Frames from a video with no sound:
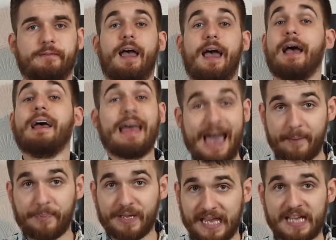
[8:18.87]

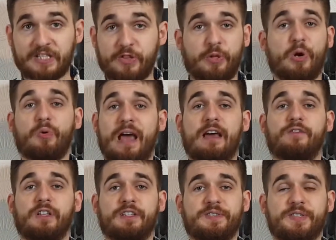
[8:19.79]
Happy gets thrown out
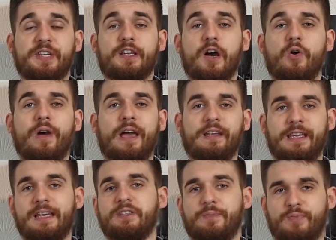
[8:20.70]
of the casino and he
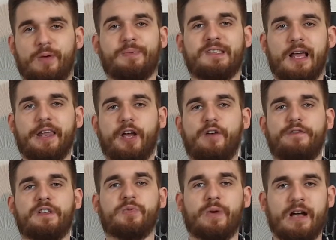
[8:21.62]
gets a proper telling off
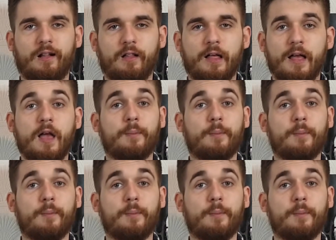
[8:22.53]
as well.